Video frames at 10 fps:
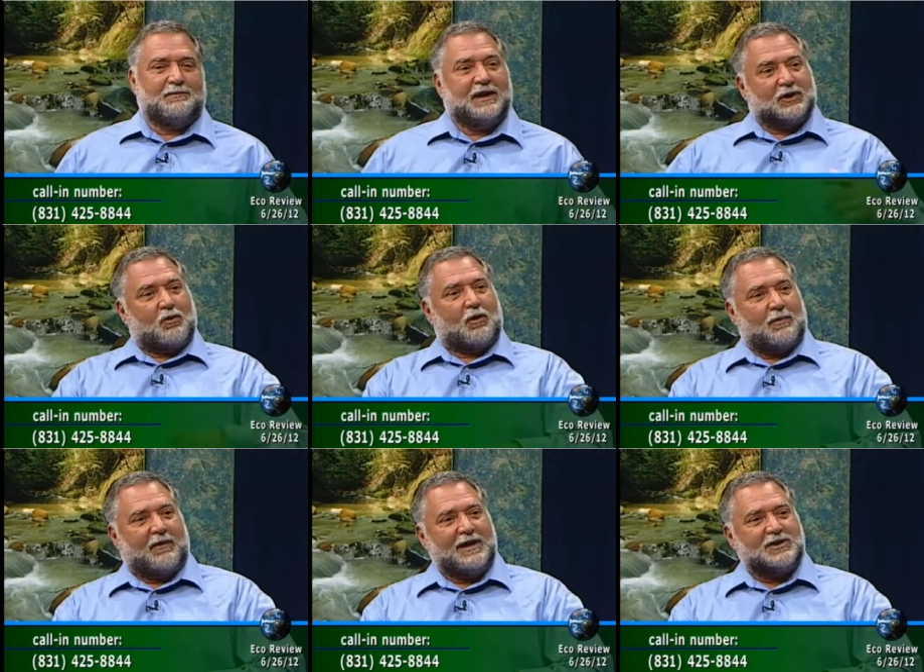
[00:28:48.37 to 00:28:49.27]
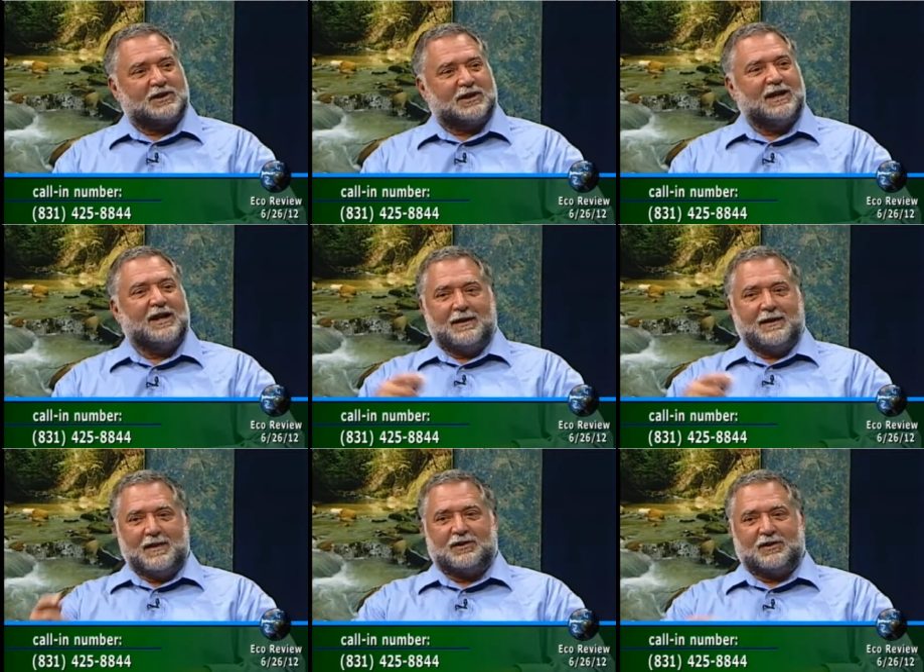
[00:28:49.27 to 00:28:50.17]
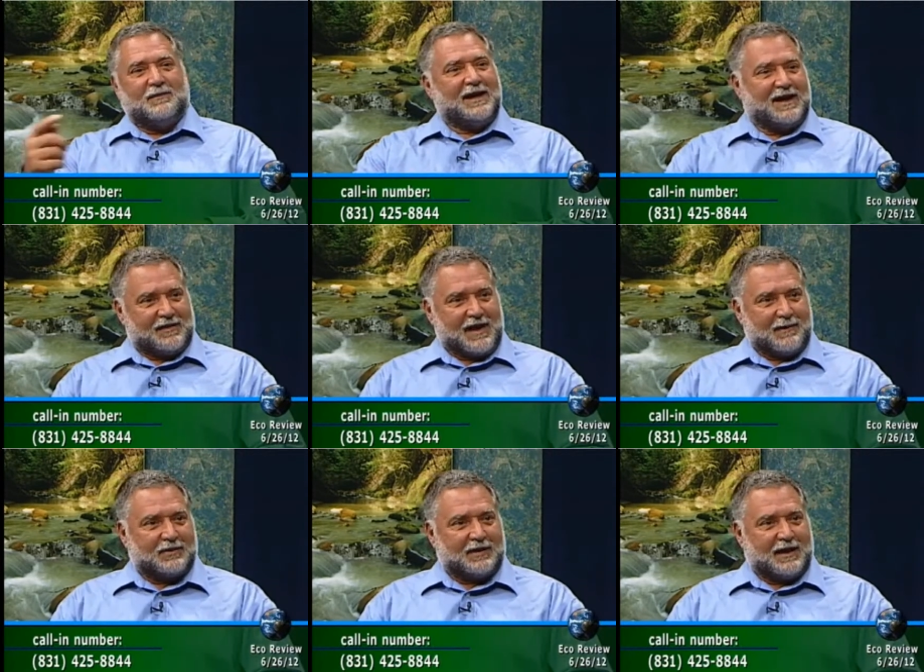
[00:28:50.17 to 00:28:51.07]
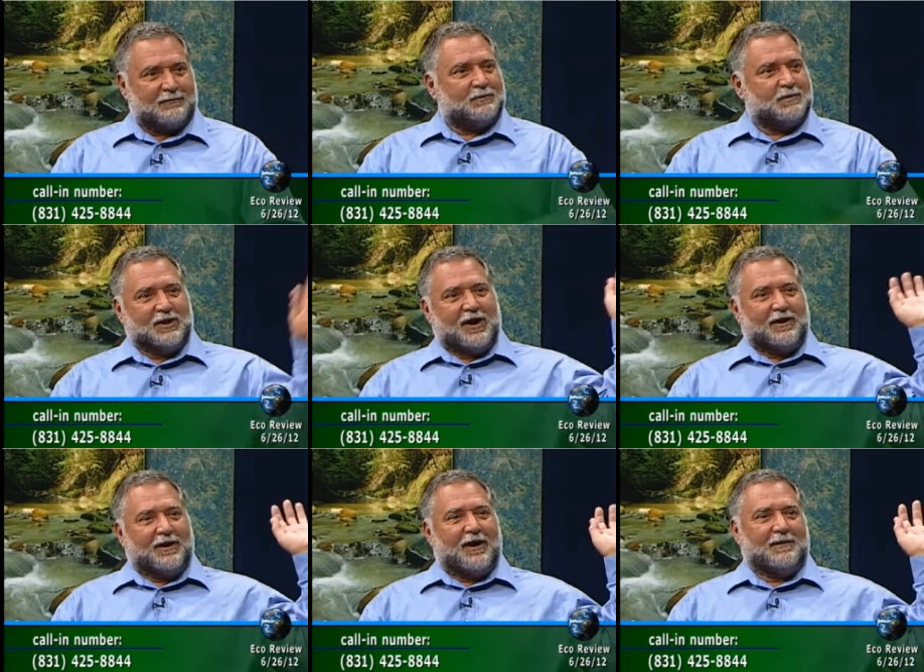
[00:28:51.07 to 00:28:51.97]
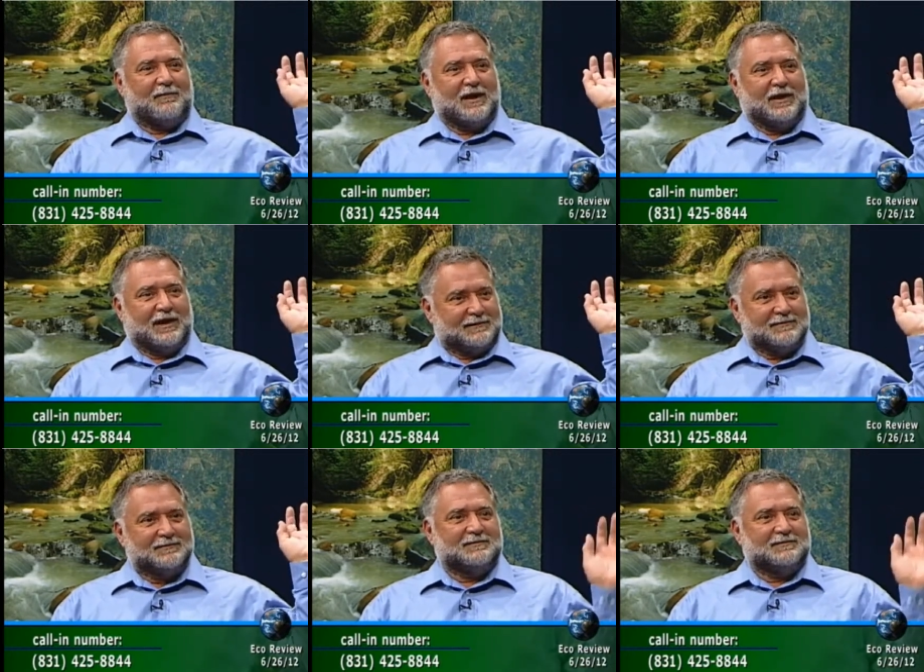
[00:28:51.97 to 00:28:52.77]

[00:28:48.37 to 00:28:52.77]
But the corporation that made the money on that plant will be long gone by then.